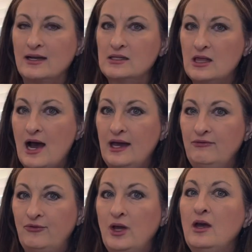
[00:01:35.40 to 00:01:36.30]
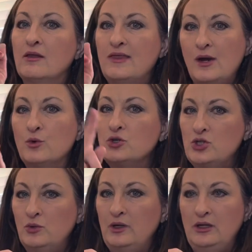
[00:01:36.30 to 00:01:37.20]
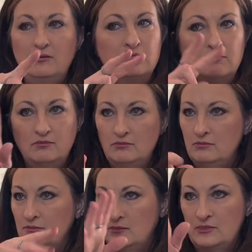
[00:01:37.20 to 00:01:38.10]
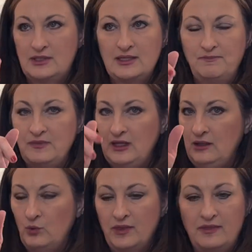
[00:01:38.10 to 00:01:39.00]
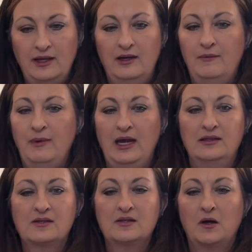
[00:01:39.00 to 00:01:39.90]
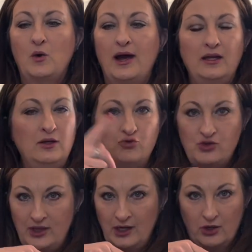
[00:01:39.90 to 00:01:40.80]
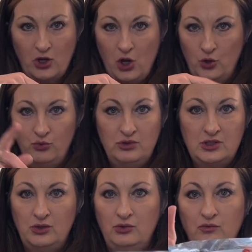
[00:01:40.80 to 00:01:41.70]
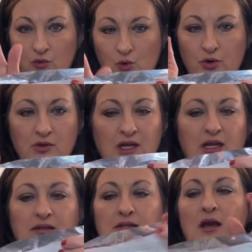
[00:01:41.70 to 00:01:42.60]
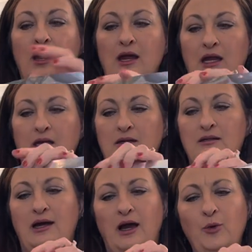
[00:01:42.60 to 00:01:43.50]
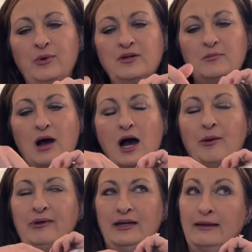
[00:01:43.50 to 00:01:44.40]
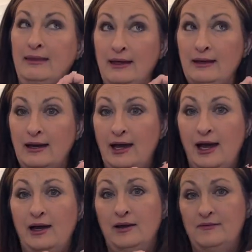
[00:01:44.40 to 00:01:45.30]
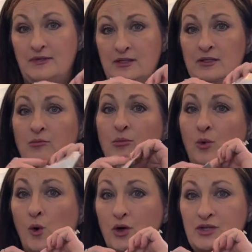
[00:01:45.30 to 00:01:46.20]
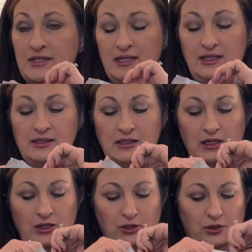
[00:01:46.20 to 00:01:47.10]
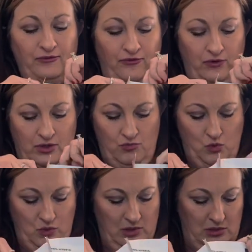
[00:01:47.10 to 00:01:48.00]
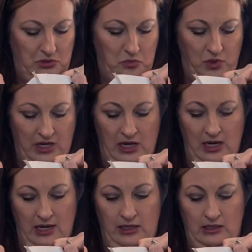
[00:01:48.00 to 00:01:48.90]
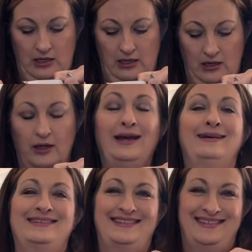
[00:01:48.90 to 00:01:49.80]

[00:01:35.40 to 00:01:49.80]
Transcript: Life, they were doing something with them, and so I used their code to order these. And I opened them up, and I think I have some more seeds in here from when oh yes,